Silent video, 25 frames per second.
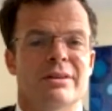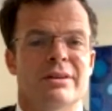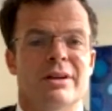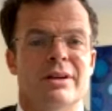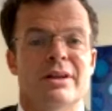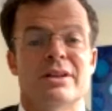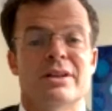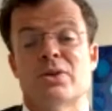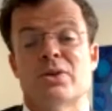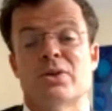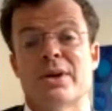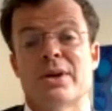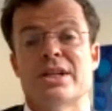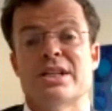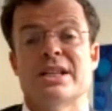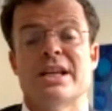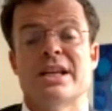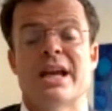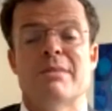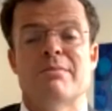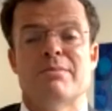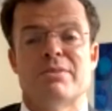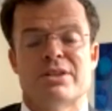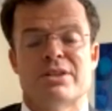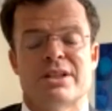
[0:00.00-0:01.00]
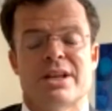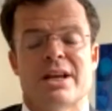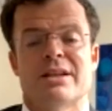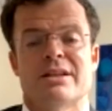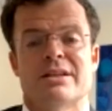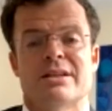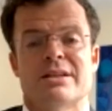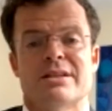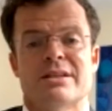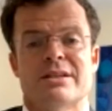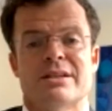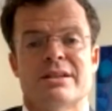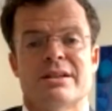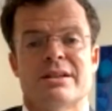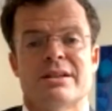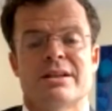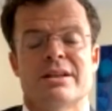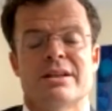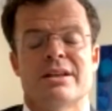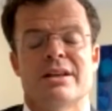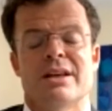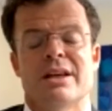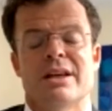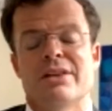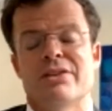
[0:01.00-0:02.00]
and 28%
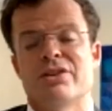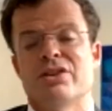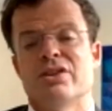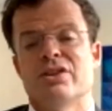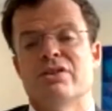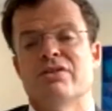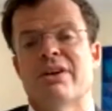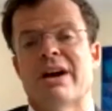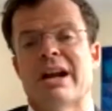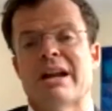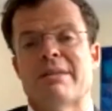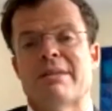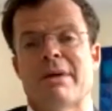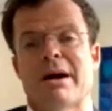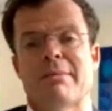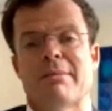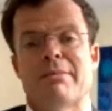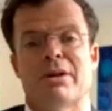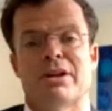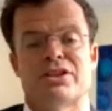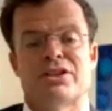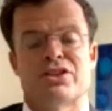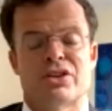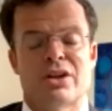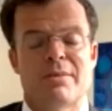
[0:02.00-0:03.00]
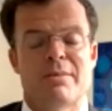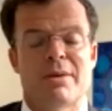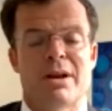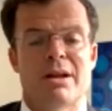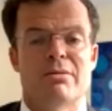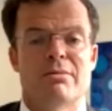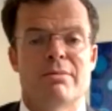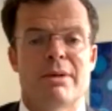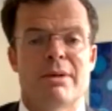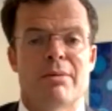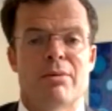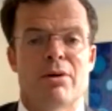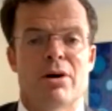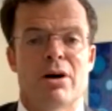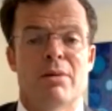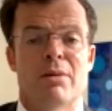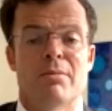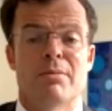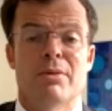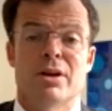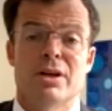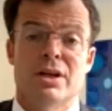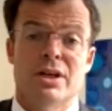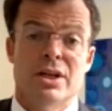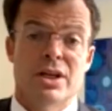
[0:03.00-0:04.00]
in the durvalumab plus tremelimumab
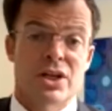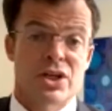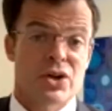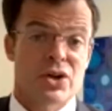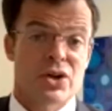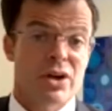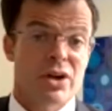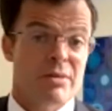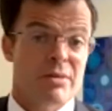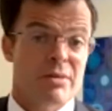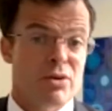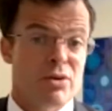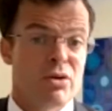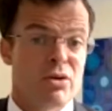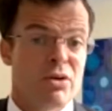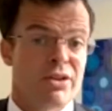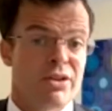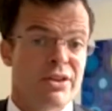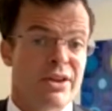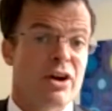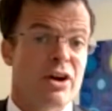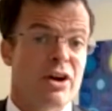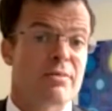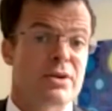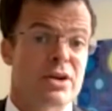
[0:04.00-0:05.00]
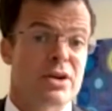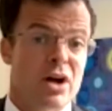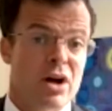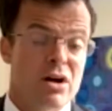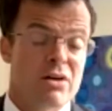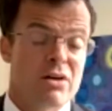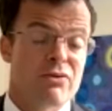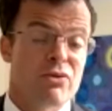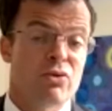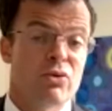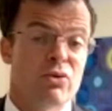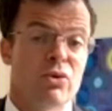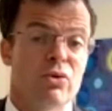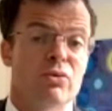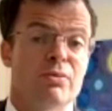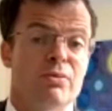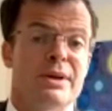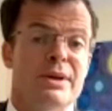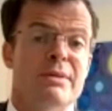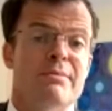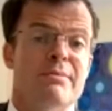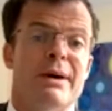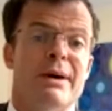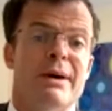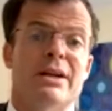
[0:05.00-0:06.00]
arm, showing immune therapy overall
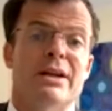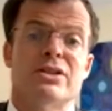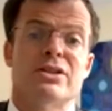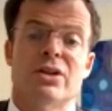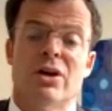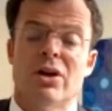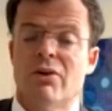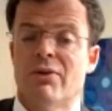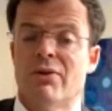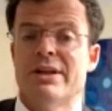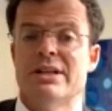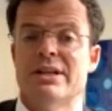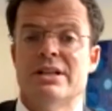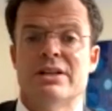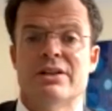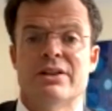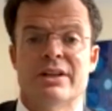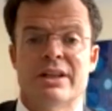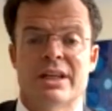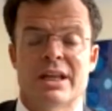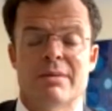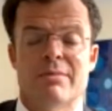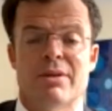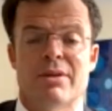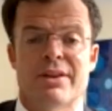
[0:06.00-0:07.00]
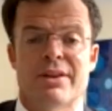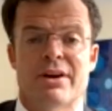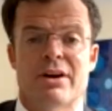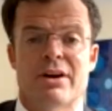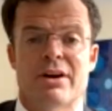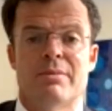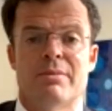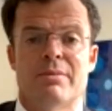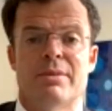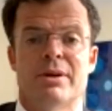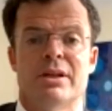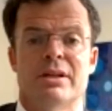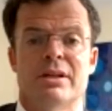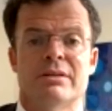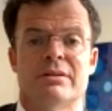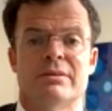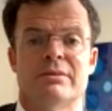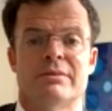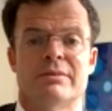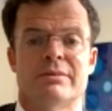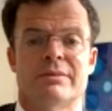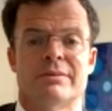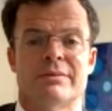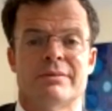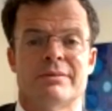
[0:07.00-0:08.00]
being better tolerated than chemotherapy.
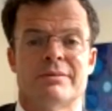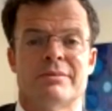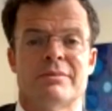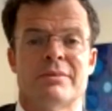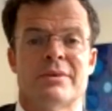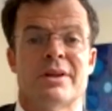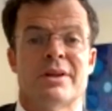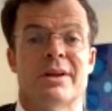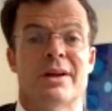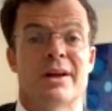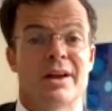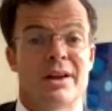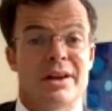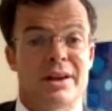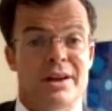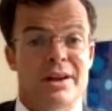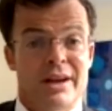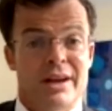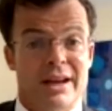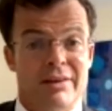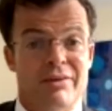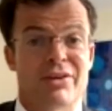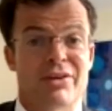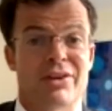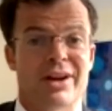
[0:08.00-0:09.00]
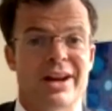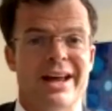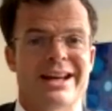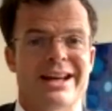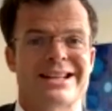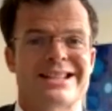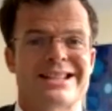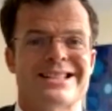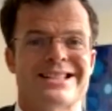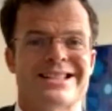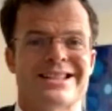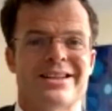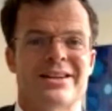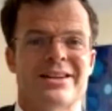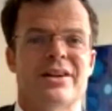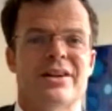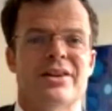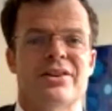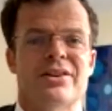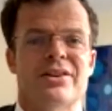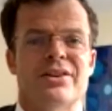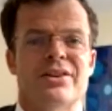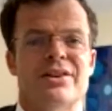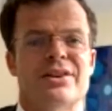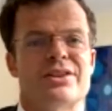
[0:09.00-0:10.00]
Nevertheless,
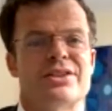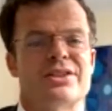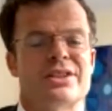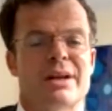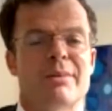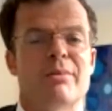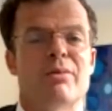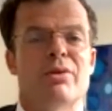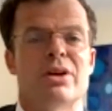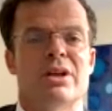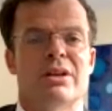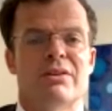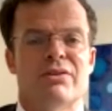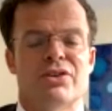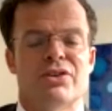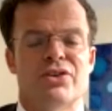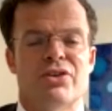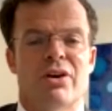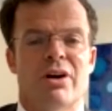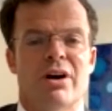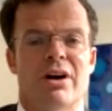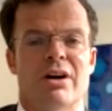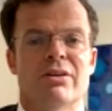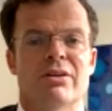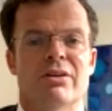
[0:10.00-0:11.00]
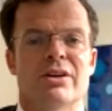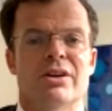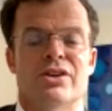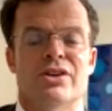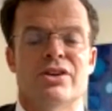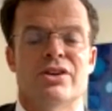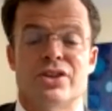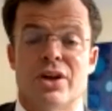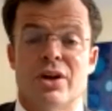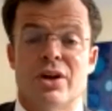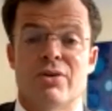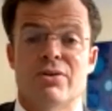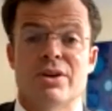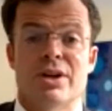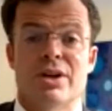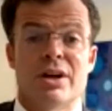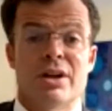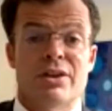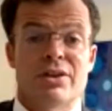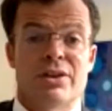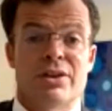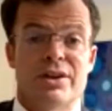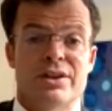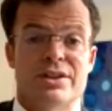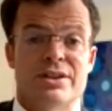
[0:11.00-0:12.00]
the summary of the trial showed
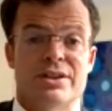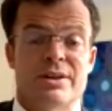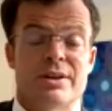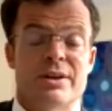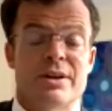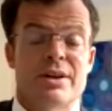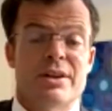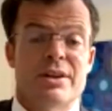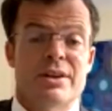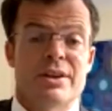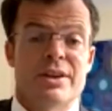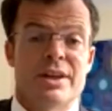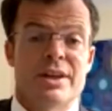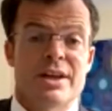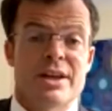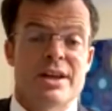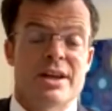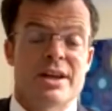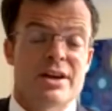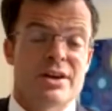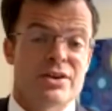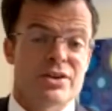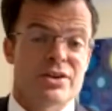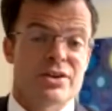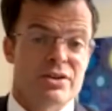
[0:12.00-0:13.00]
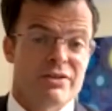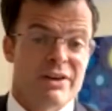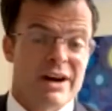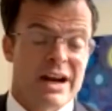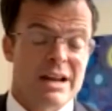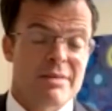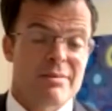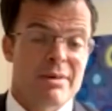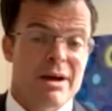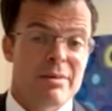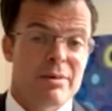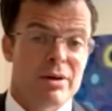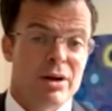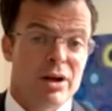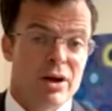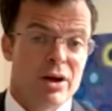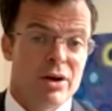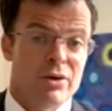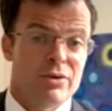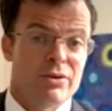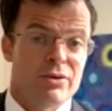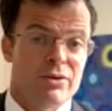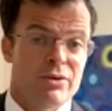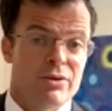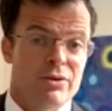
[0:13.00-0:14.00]
that the durvalumab
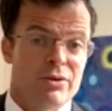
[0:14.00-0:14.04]
alone